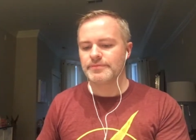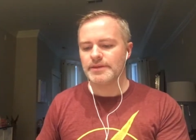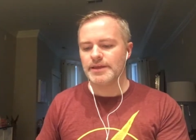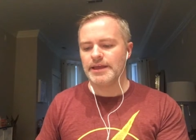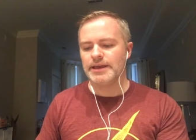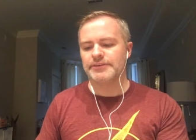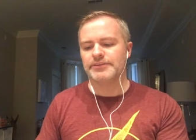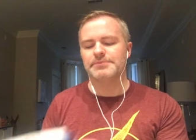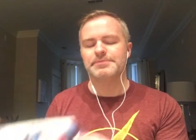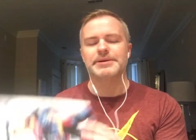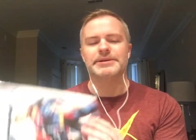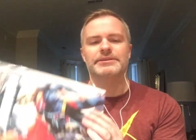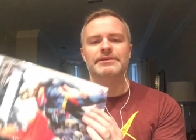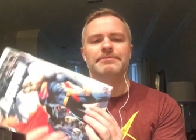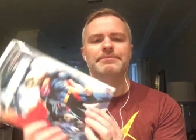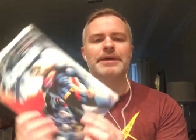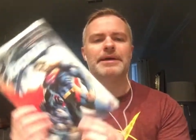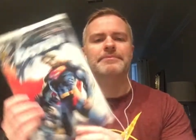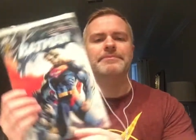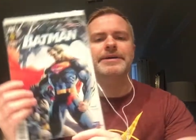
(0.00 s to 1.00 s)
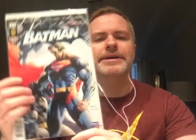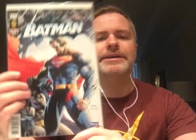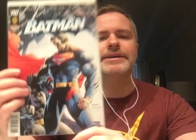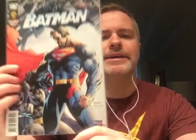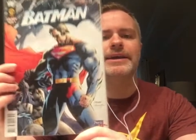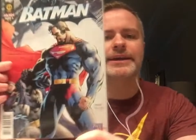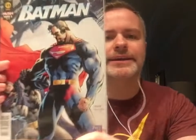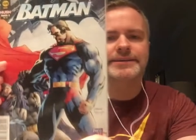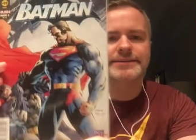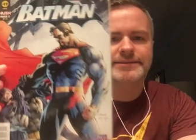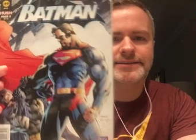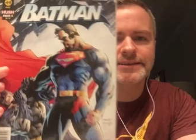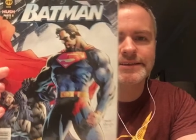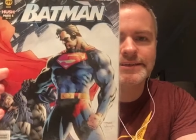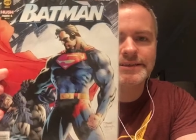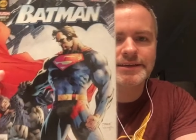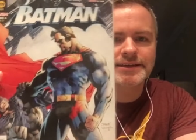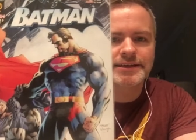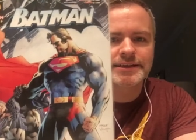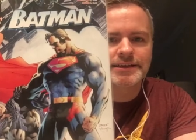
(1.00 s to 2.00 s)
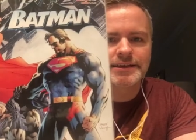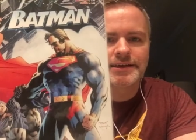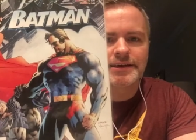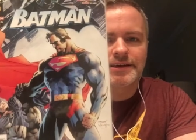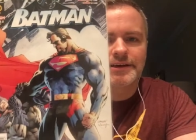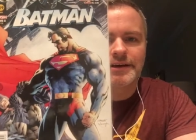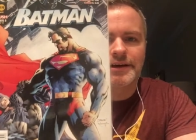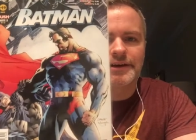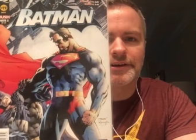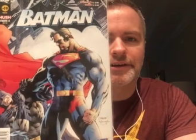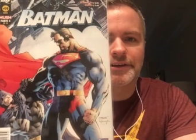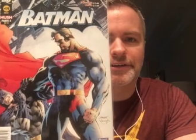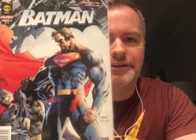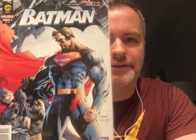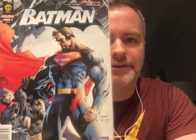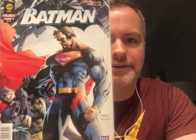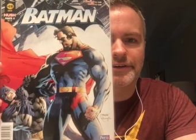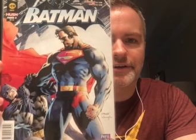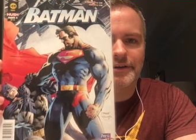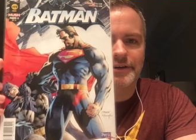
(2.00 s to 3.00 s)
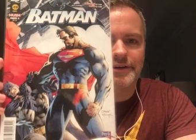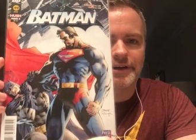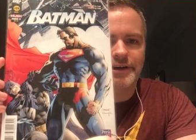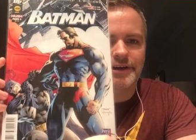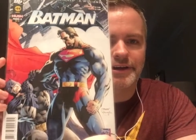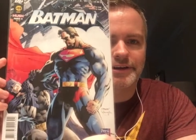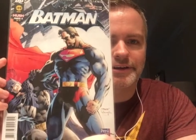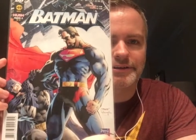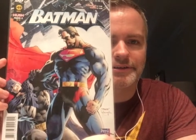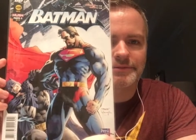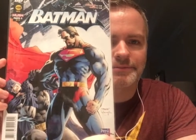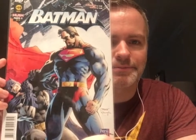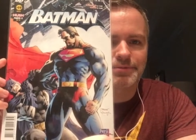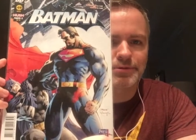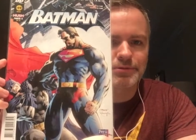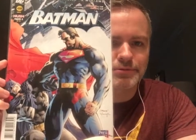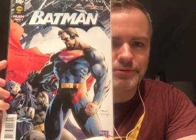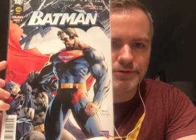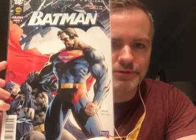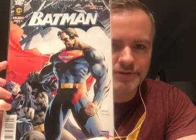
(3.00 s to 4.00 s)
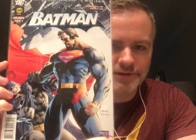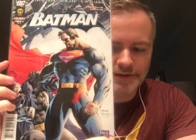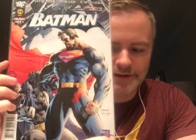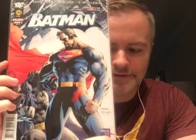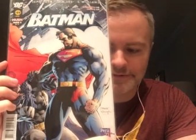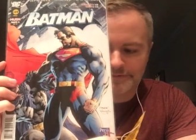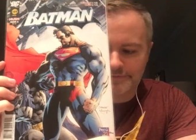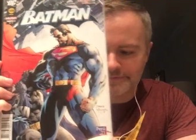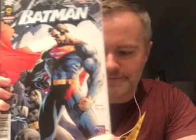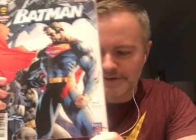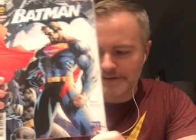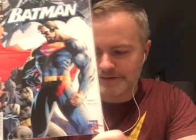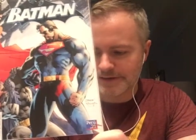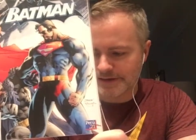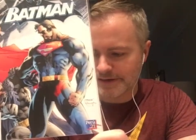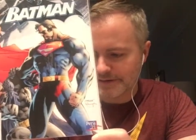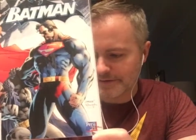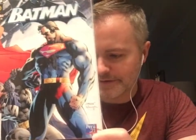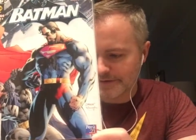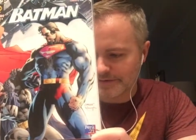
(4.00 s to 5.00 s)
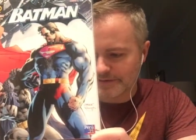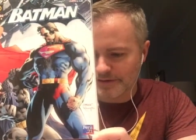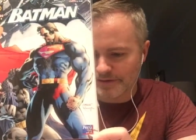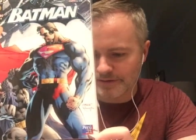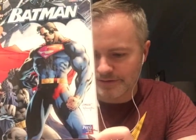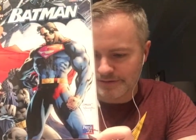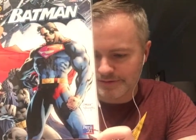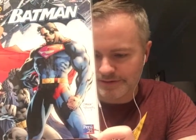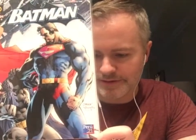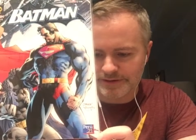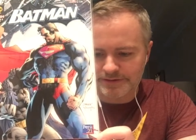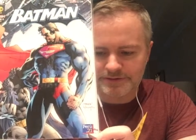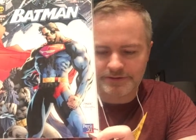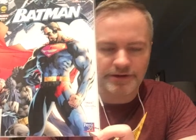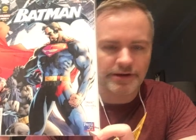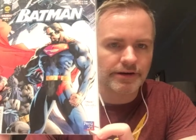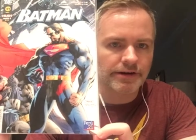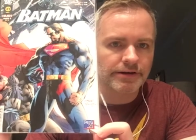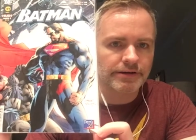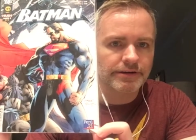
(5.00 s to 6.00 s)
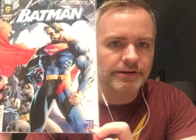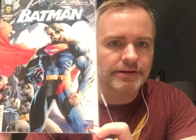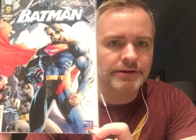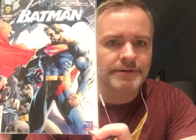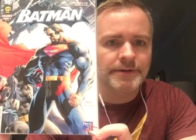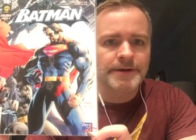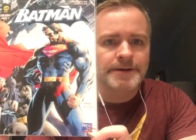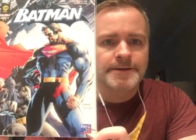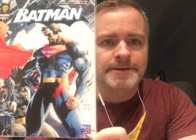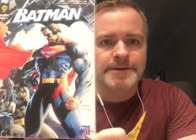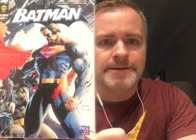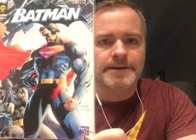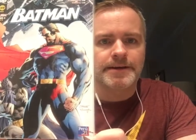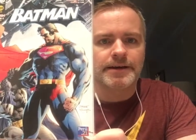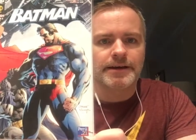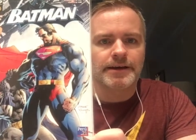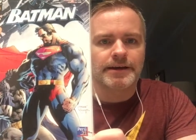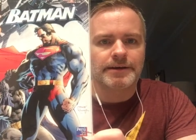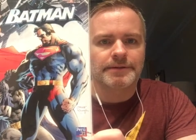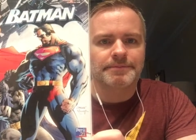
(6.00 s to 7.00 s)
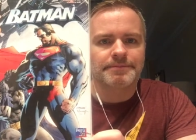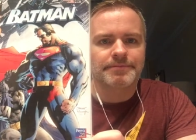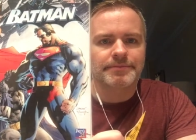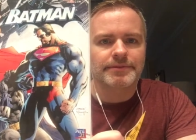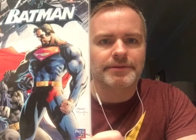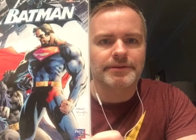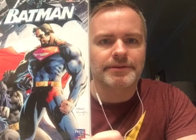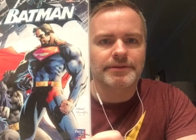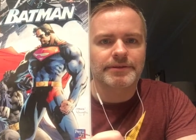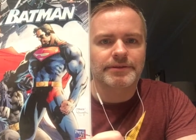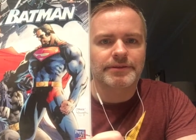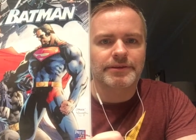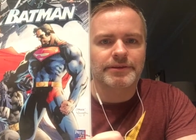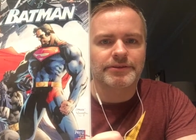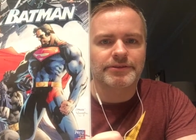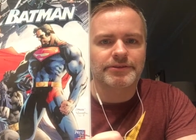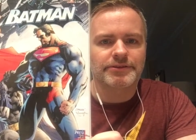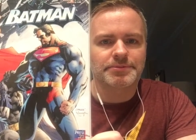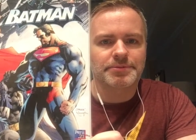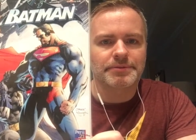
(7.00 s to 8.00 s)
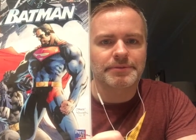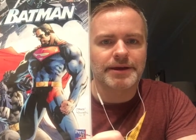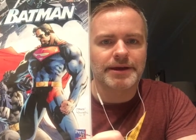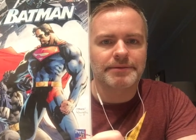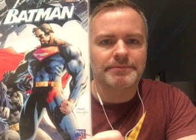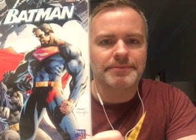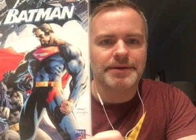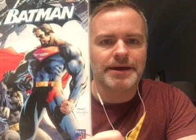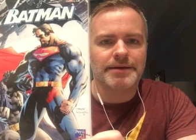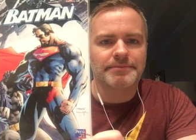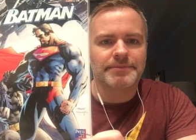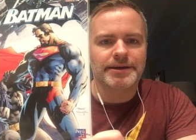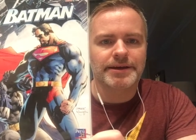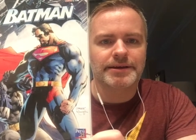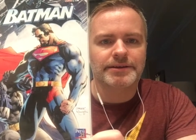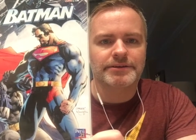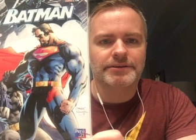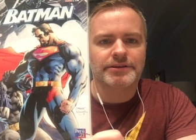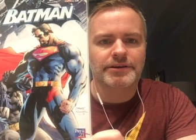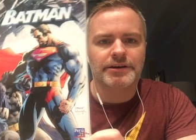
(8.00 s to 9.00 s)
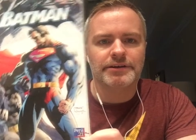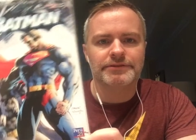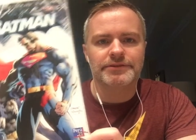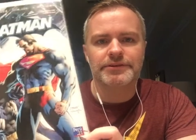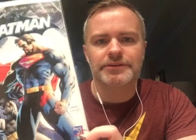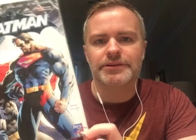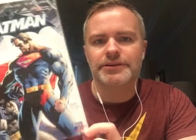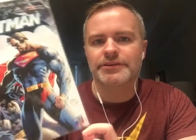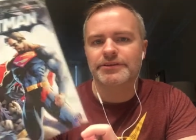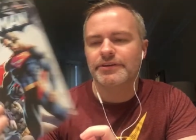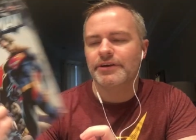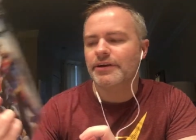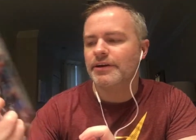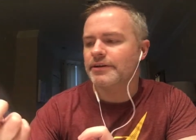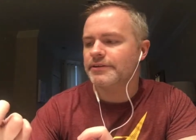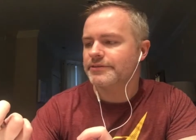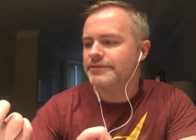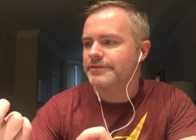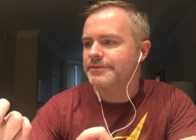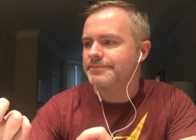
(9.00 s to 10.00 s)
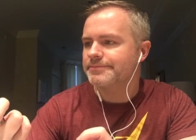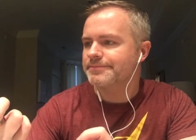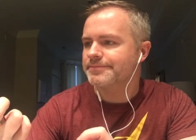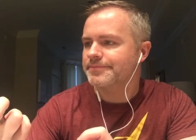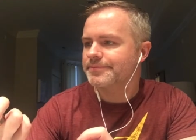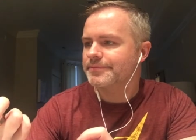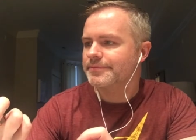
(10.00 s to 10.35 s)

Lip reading: I also picked up Batman 19, another Peruvian variant, as all of these are. The Superman Batman cover is awesome.